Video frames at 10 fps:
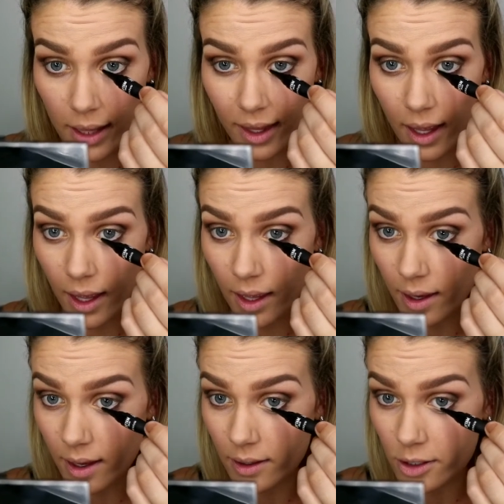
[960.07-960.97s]
there
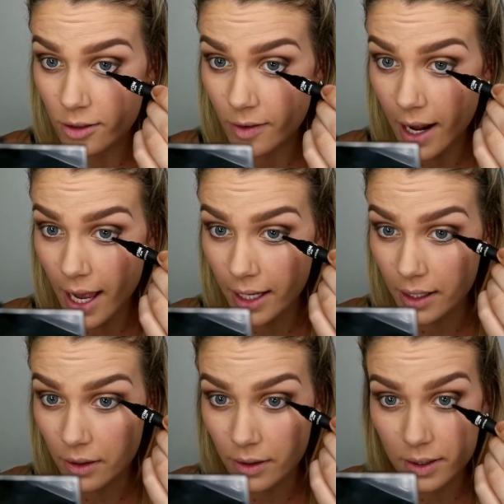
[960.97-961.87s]
and drag it
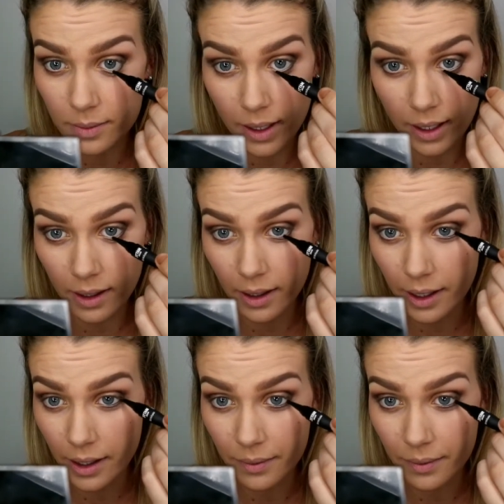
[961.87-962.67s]
across my eye.